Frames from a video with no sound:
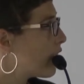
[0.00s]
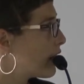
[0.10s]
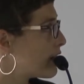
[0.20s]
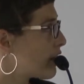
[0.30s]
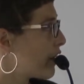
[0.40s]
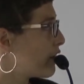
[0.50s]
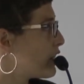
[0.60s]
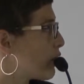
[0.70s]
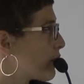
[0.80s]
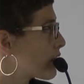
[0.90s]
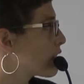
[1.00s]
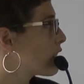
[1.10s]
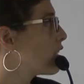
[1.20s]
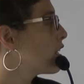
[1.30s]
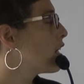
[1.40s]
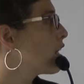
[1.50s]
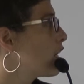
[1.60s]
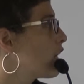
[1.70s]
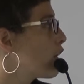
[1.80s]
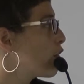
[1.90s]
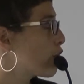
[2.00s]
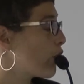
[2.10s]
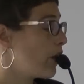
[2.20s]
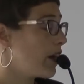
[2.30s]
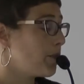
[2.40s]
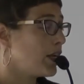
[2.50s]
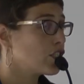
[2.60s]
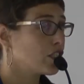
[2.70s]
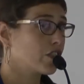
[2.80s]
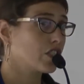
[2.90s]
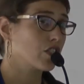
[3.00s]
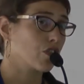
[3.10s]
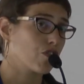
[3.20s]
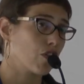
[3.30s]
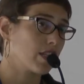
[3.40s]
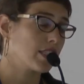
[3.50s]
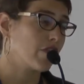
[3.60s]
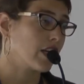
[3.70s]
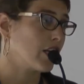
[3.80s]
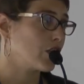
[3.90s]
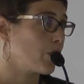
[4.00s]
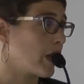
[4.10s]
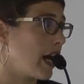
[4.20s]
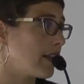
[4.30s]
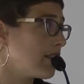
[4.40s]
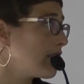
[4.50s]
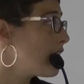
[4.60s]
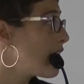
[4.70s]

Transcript: And these are our results. For a patient versus control classification, we got